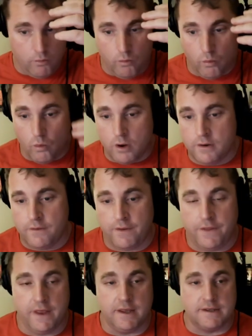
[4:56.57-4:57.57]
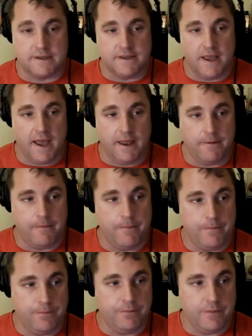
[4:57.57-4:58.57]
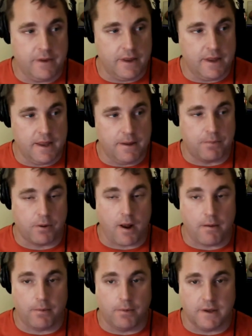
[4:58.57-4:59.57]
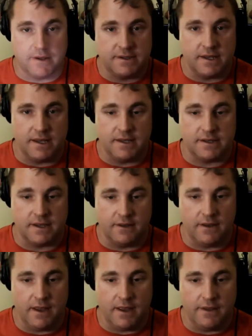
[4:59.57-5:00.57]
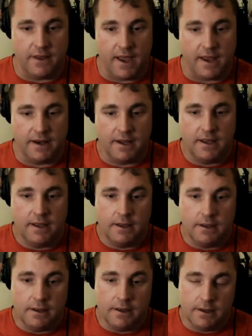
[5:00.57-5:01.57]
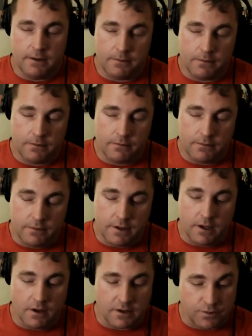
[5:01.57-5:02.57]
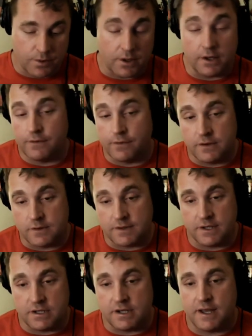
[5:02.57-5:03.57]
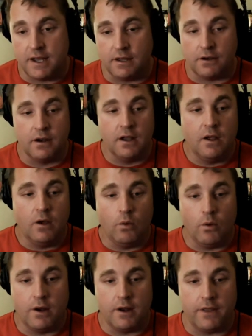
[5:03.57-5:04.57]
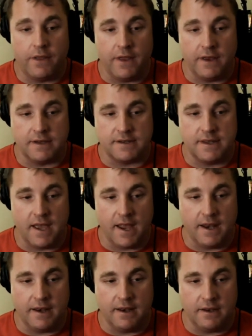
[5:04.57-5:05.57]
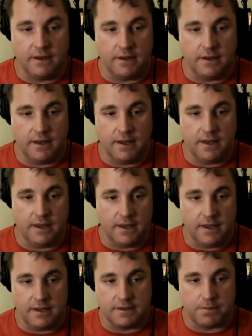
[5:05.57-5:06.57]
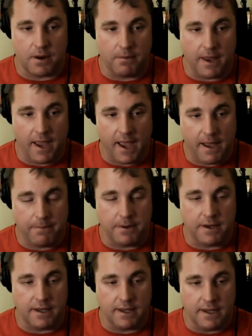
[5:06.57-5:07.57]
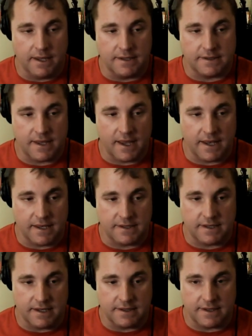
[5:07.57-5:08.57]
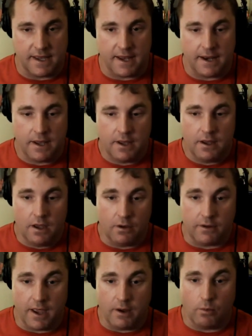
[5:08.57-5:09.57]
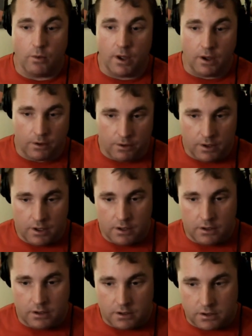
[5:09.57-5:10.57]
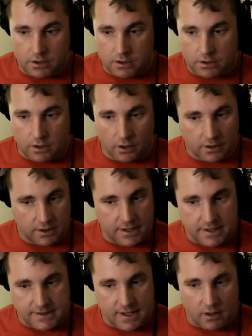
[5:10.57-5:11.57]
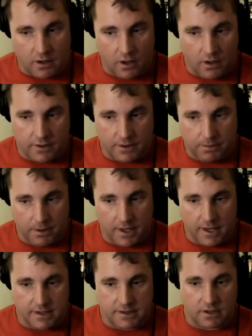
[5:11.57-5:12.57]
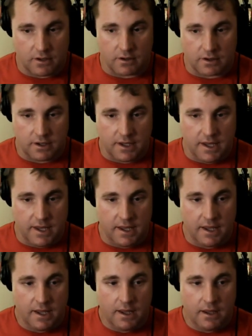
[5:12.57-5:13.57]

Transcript: one of the things that he probably sees, and that, you know, he's really good friends with CJ Taylor. One of the things that is probably happening is that he sees that, okay, well, Clark Lee is now calling the plays. Clark Lee